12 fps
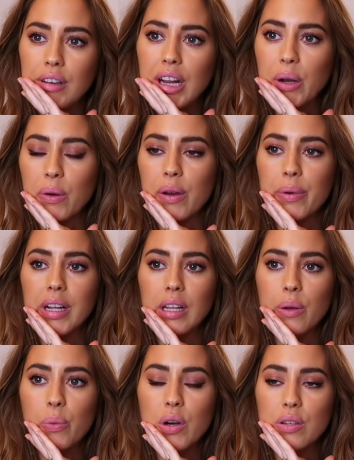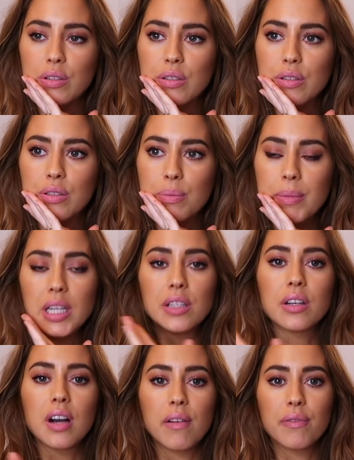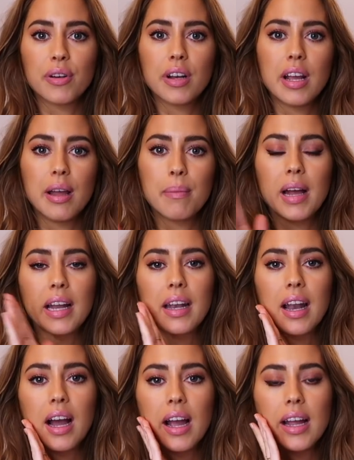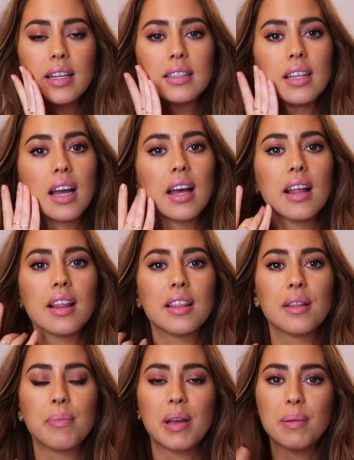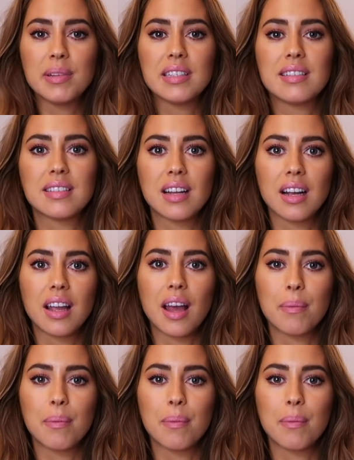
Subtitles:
Nicola really wants me to comfort him at night and the baby is stuck